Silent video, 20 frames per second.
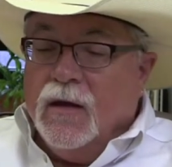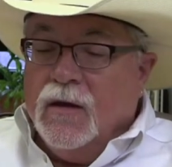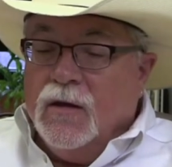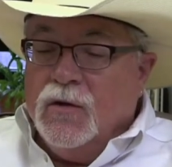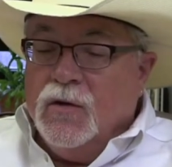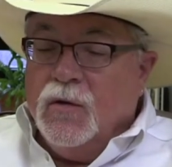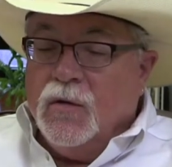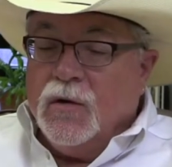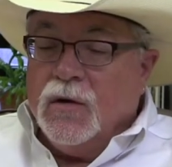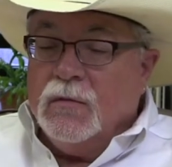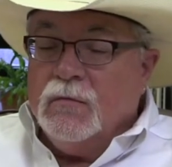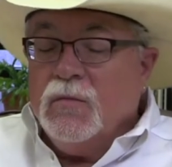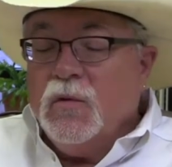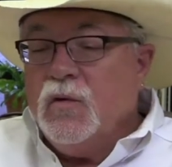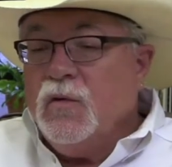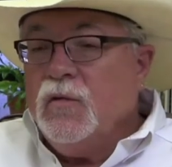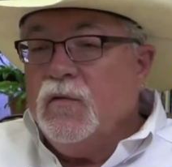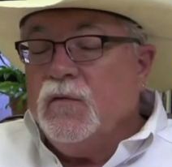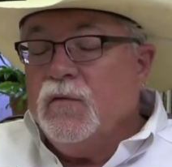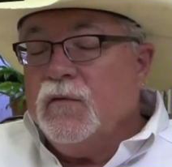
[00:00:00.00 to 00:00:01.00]
You can
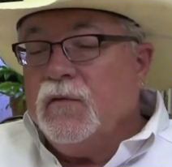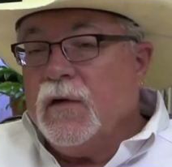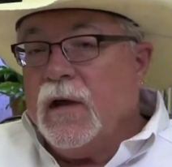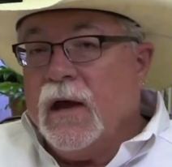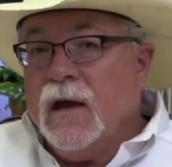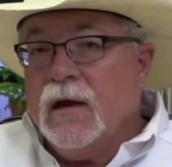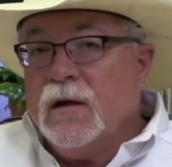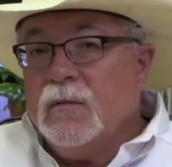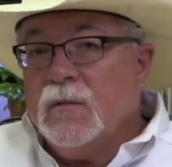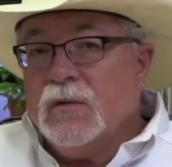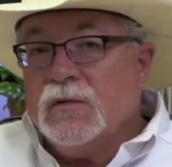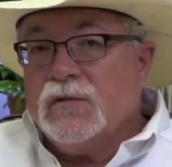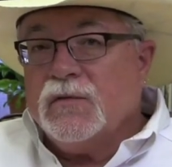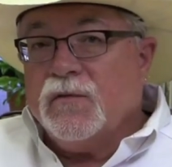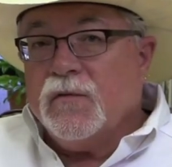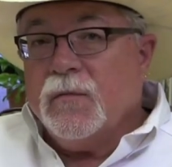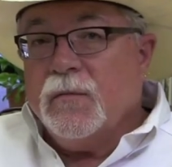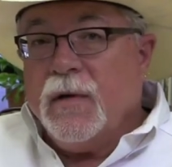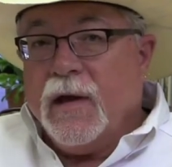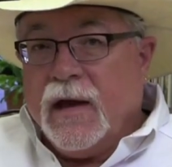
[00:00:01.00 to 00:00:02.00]
move animals
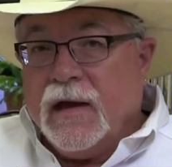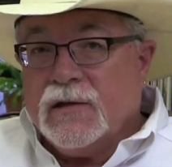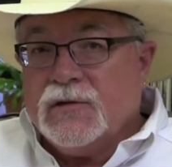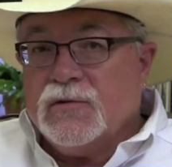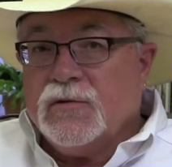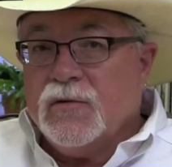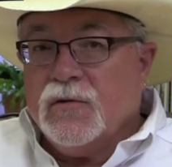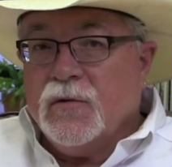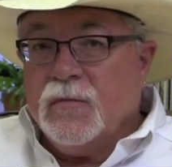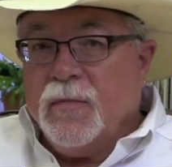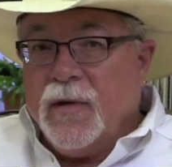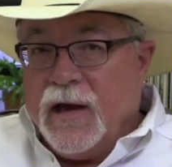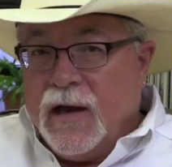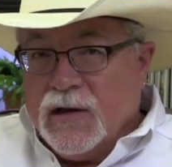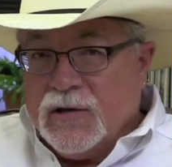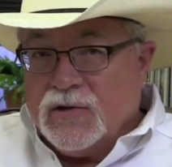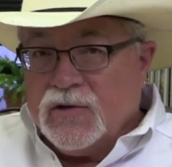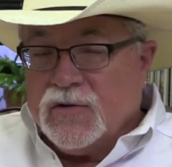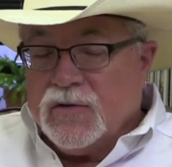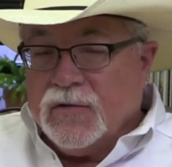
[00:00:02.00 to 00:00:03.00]
from pasture to
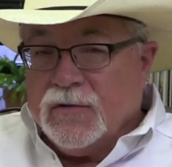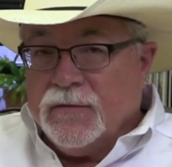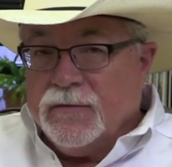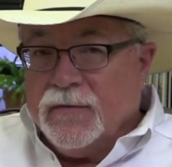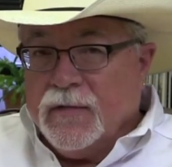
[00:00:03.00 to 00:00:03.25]
pasture.